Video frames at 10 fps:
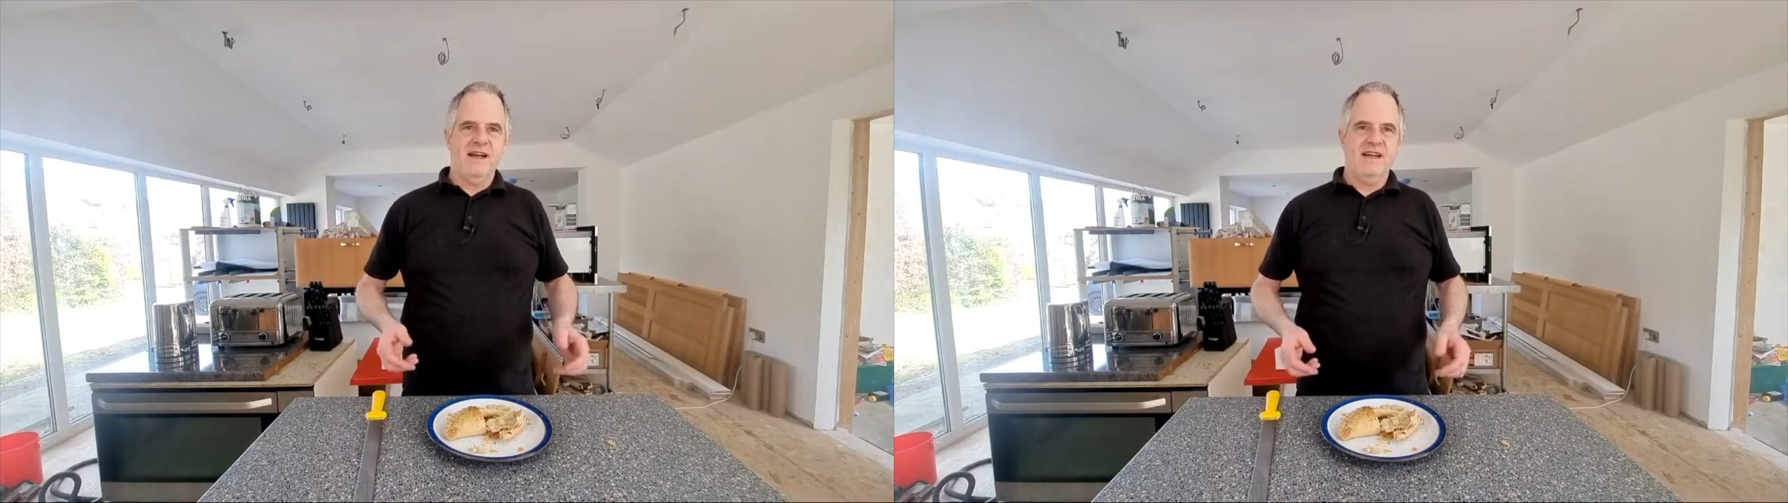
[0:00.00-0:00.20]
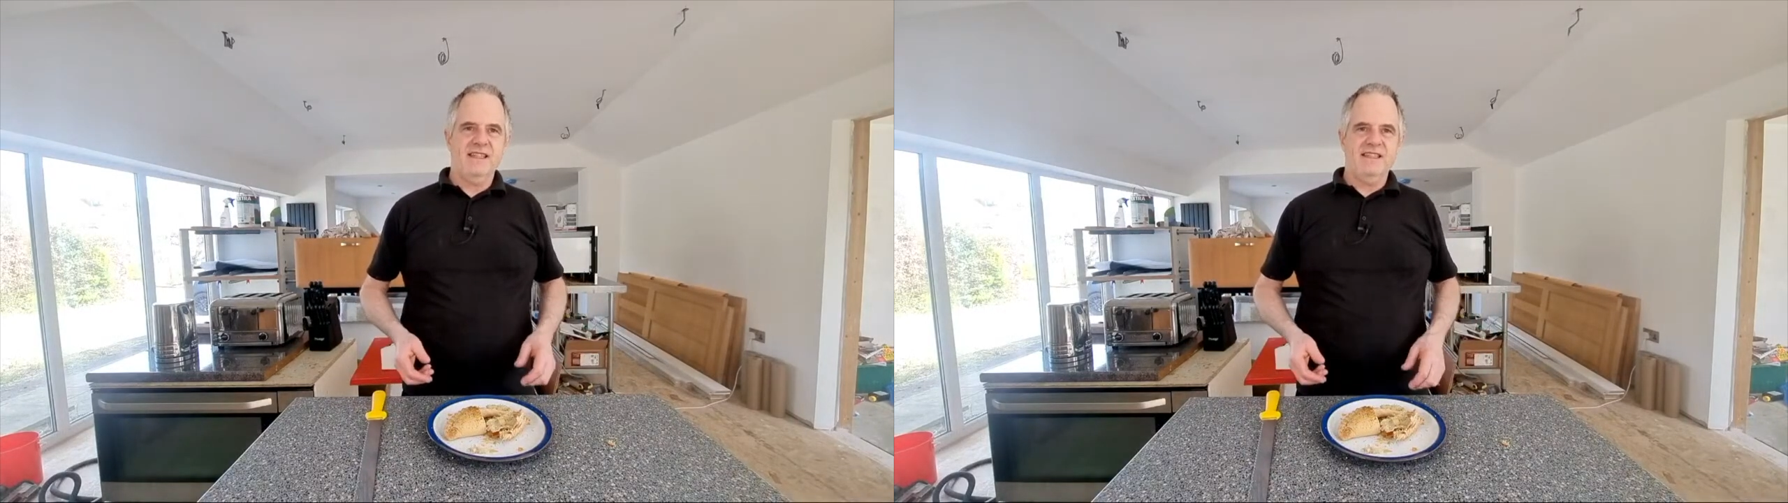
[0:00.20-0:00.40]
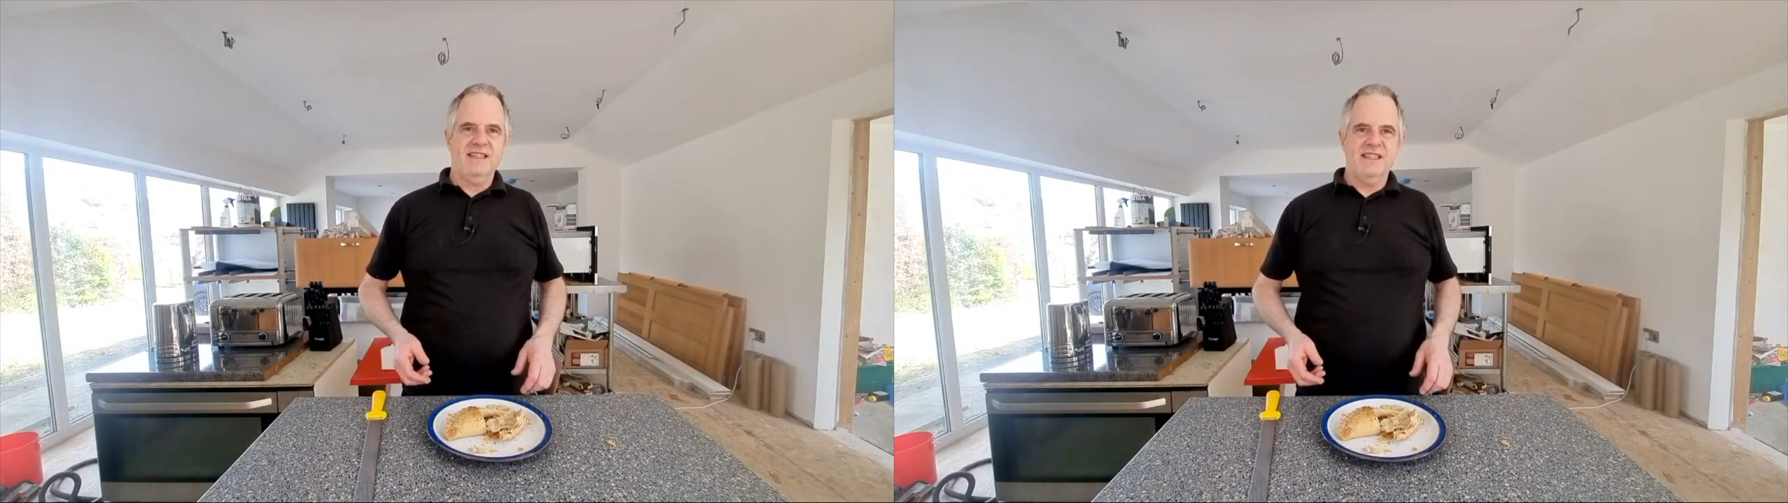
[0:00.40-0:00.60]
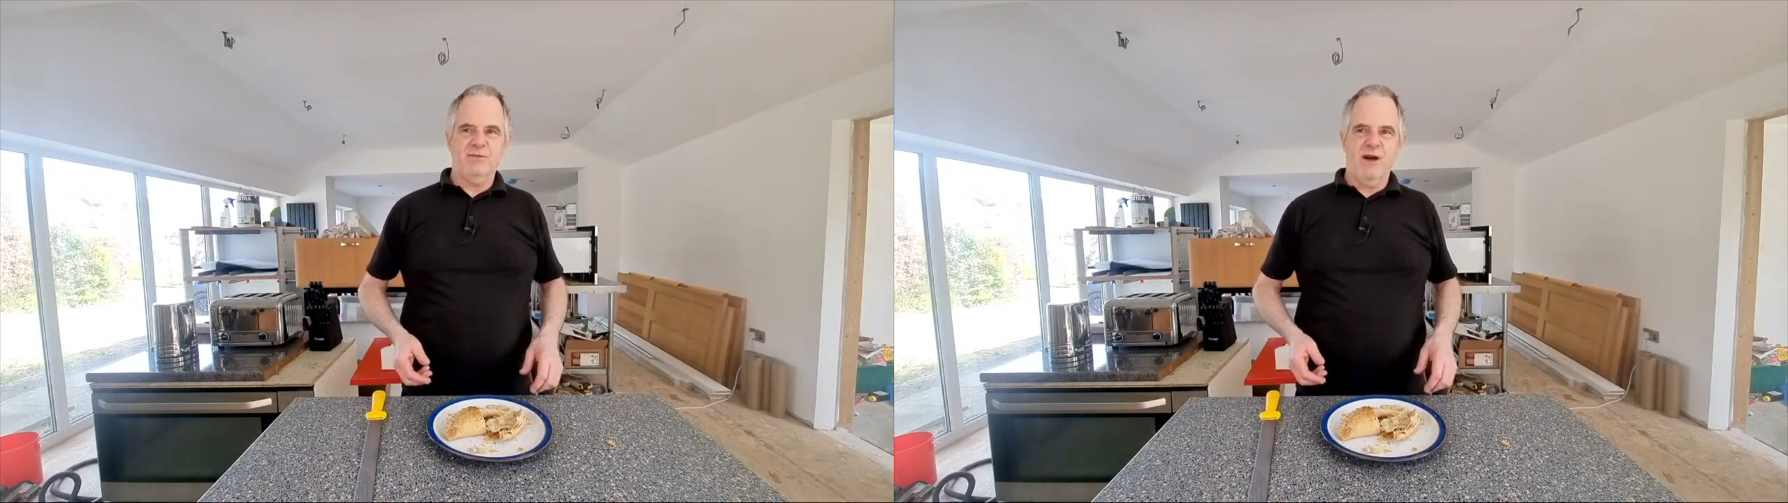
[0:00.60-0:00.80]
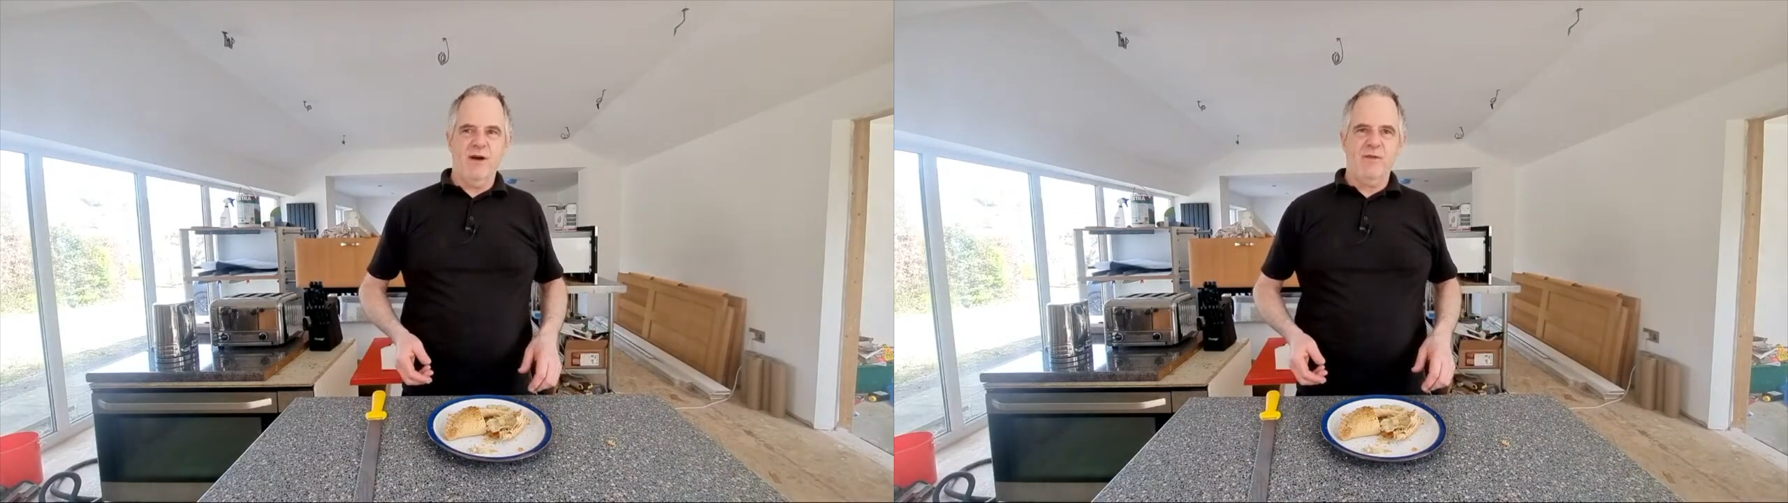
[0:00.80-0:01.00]
And this is
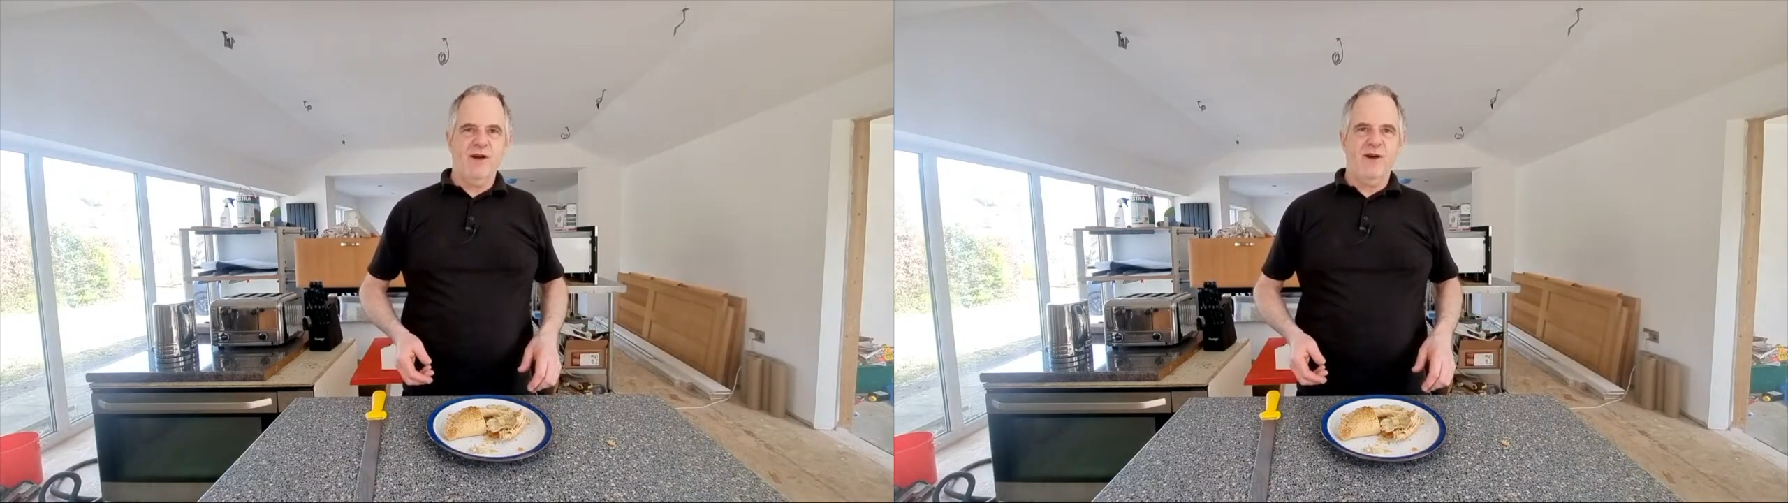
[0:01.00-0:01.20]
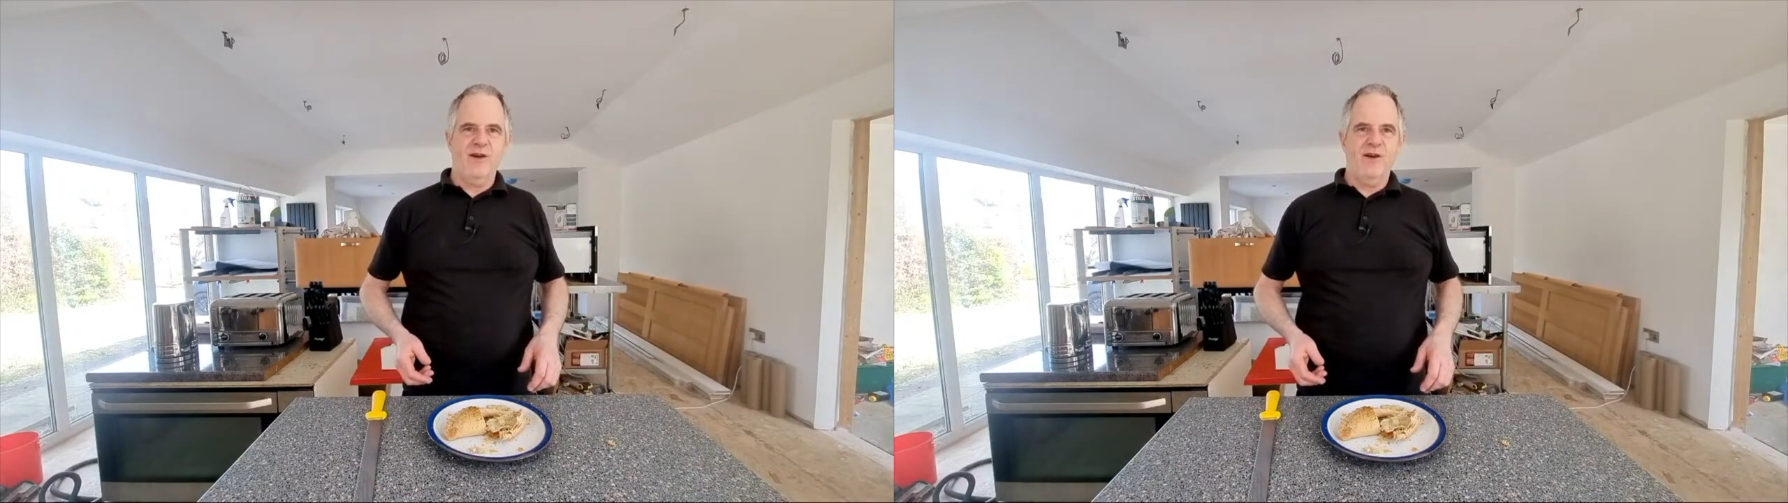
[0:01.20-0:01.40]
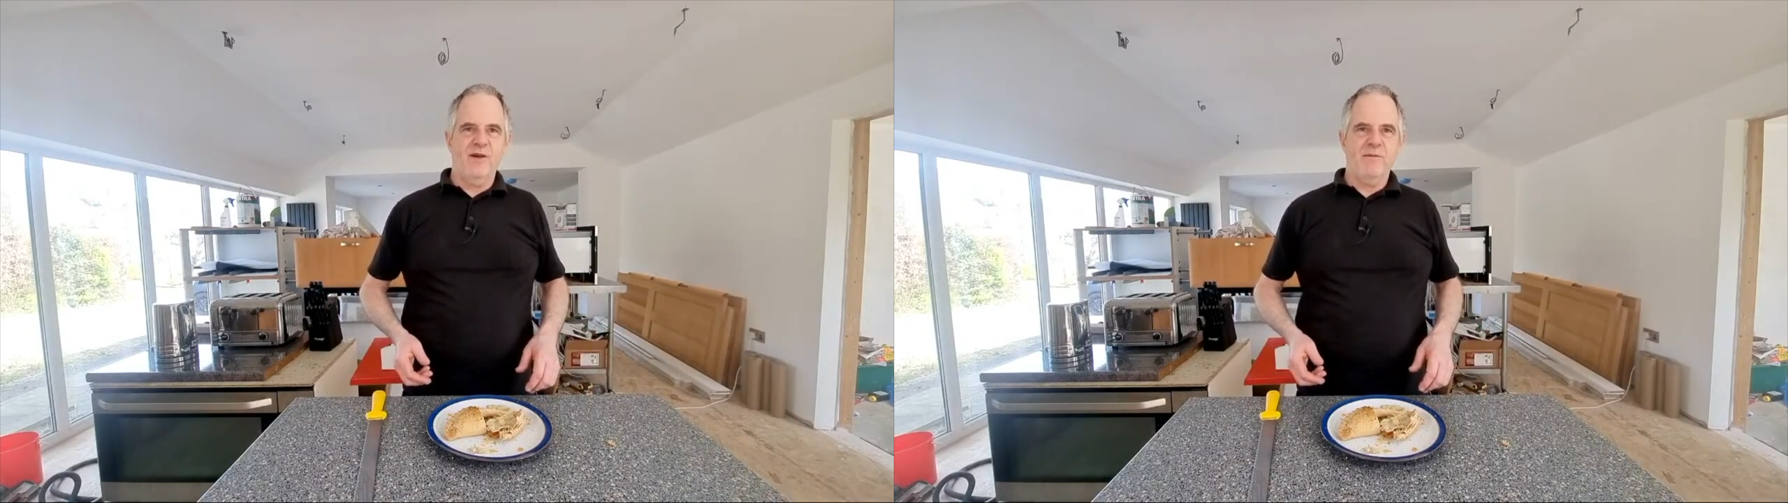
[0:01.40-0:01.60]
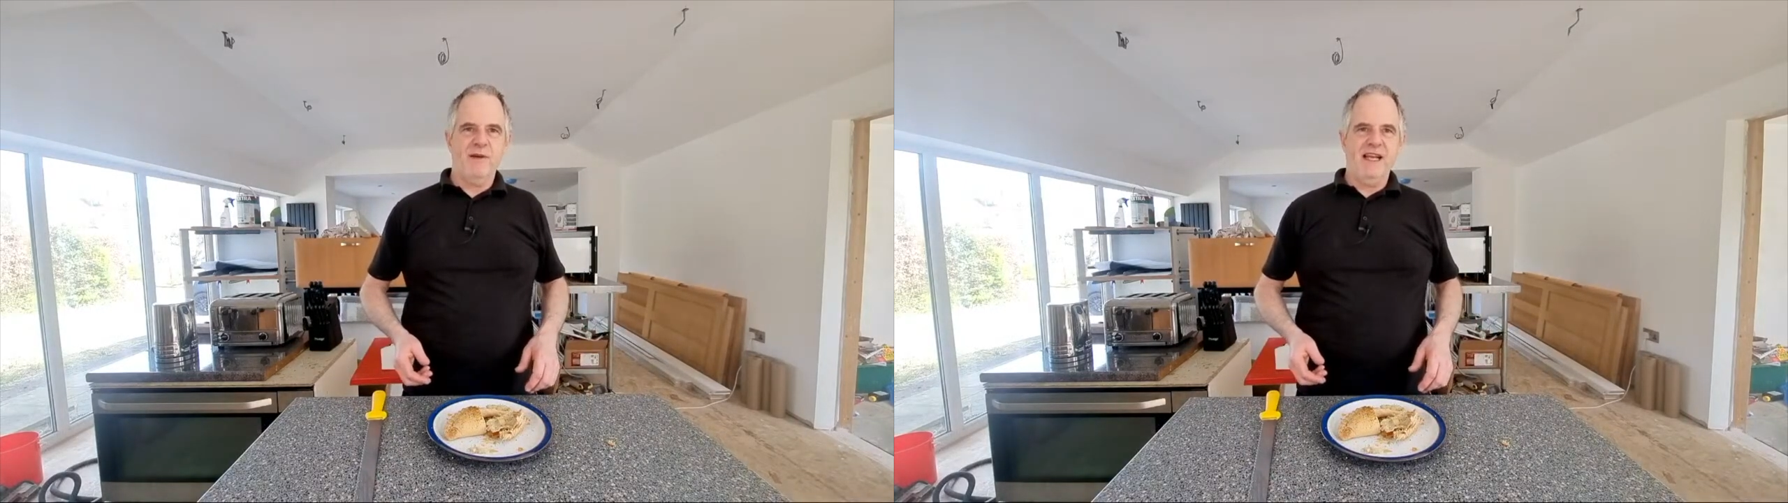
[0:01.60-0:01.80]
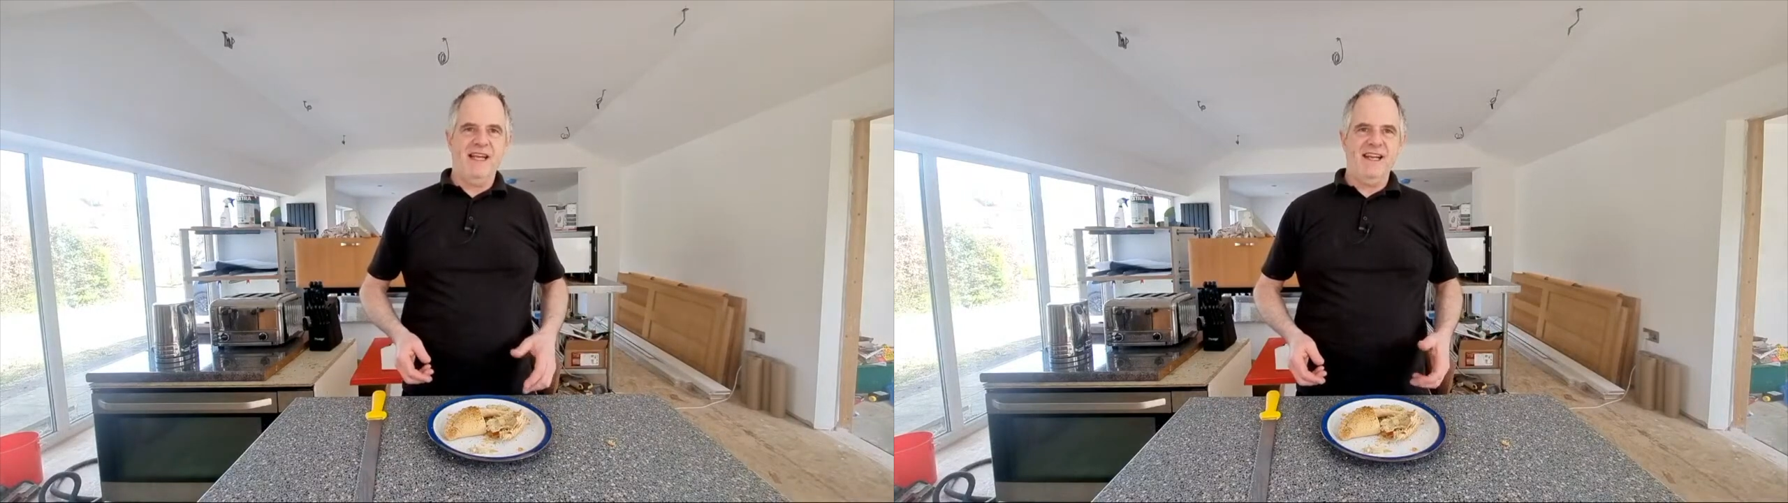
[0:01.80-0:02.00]
where we are
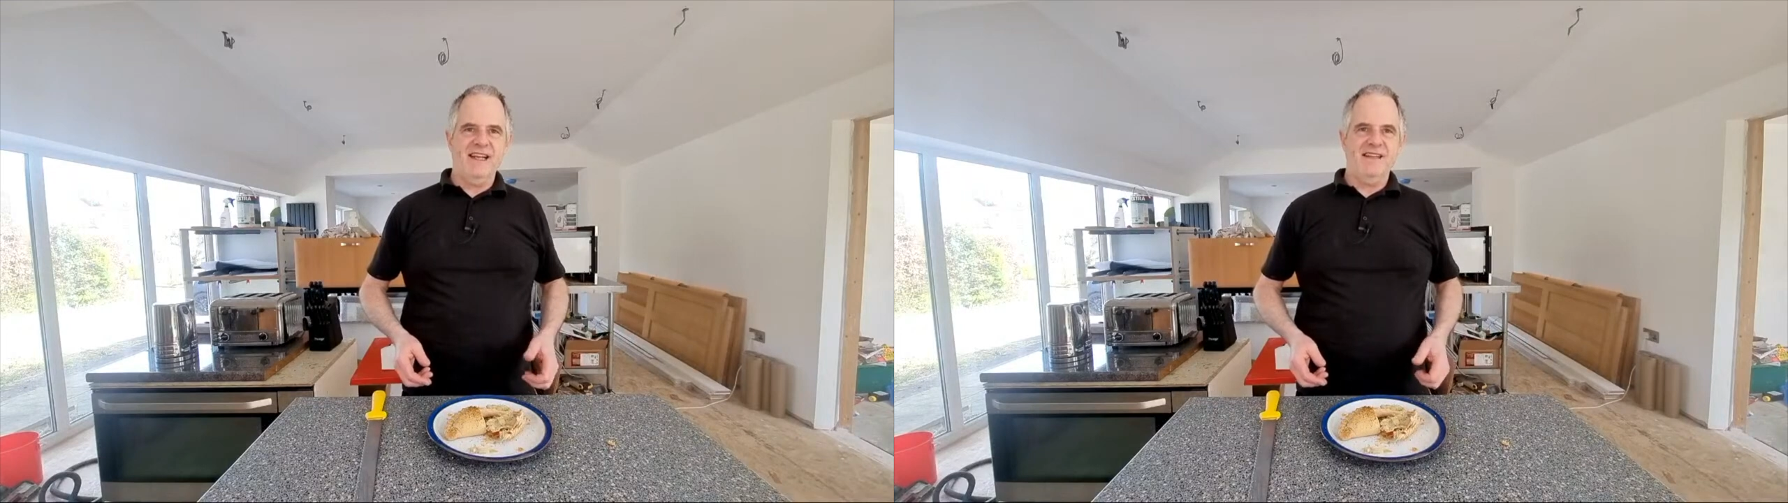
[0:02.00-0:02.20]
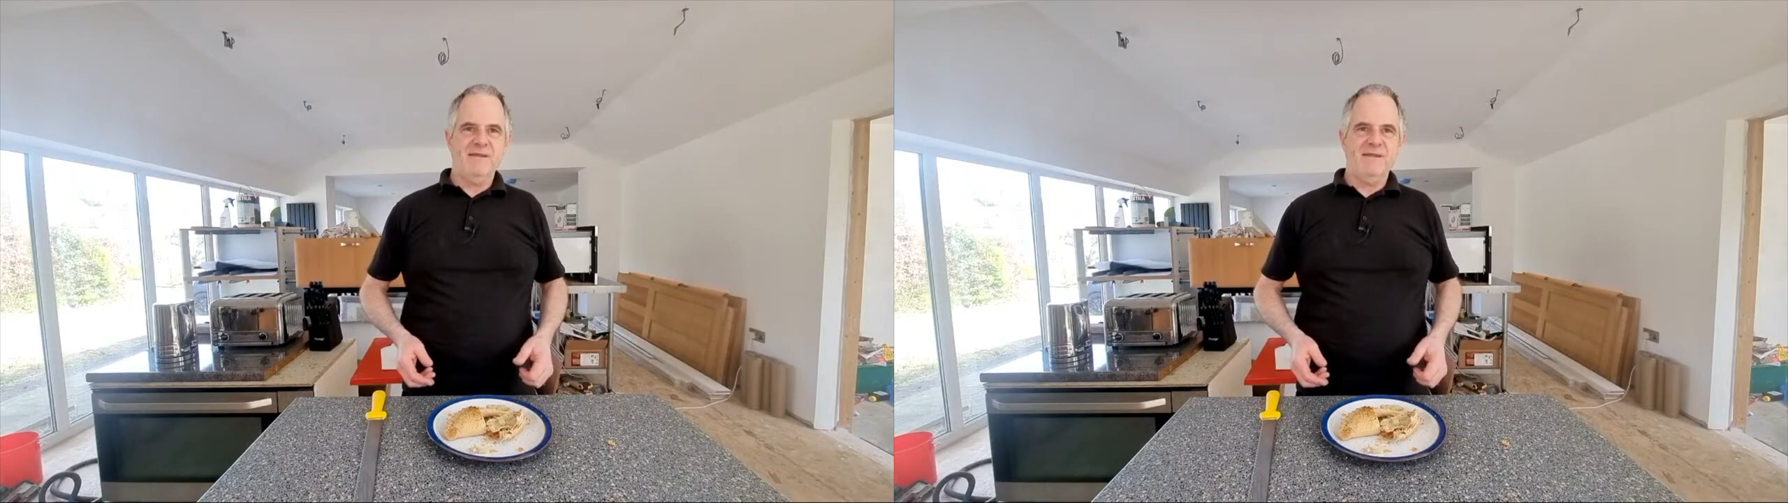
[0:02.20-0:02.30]
baking.